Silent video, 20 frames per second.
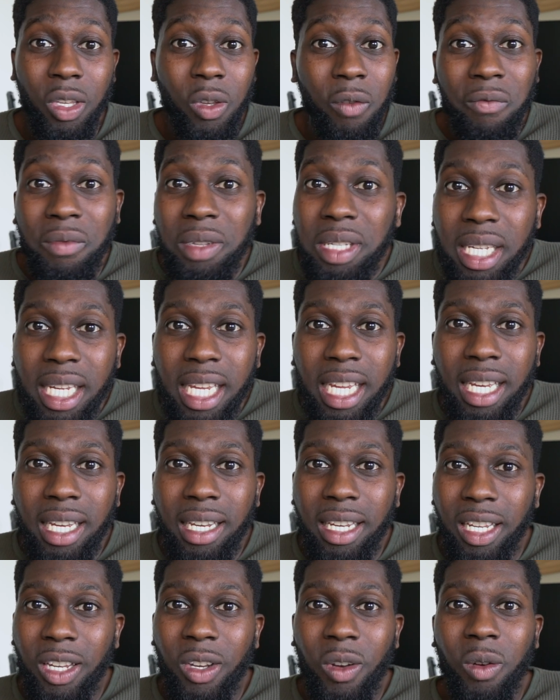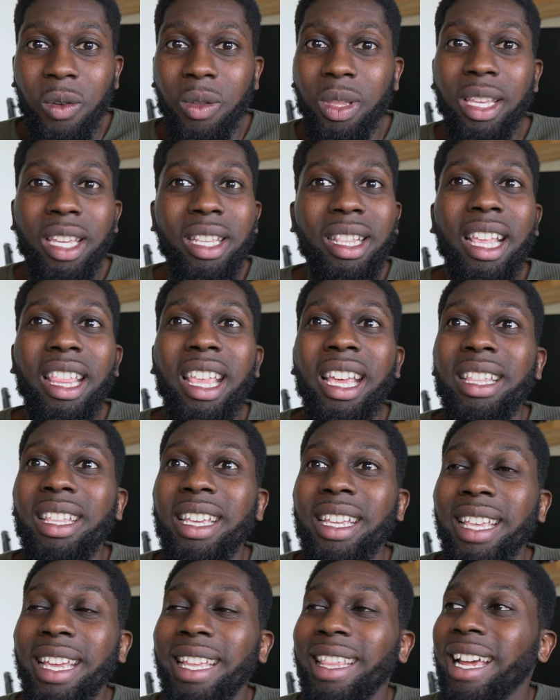You've seen, you know,
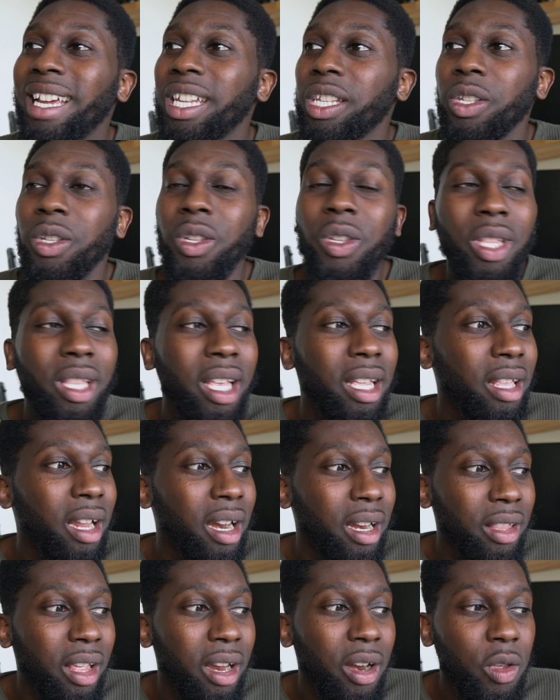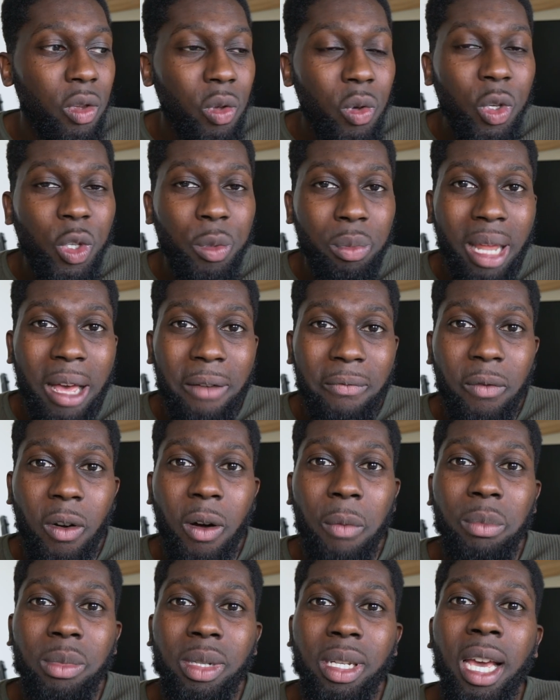there are huge
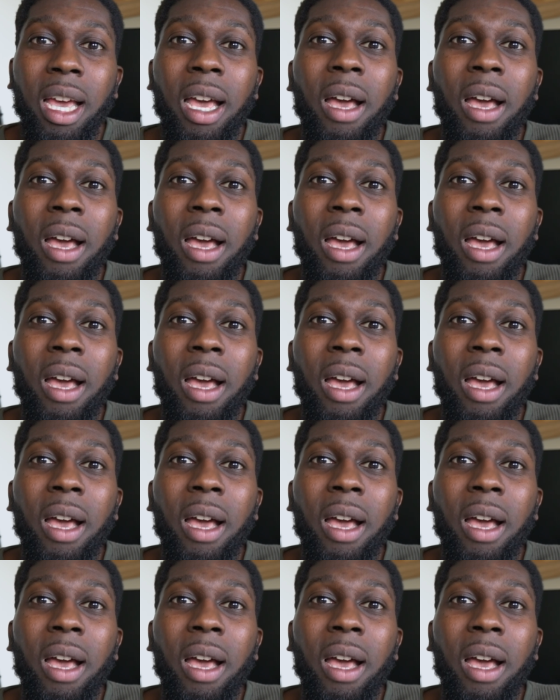platforms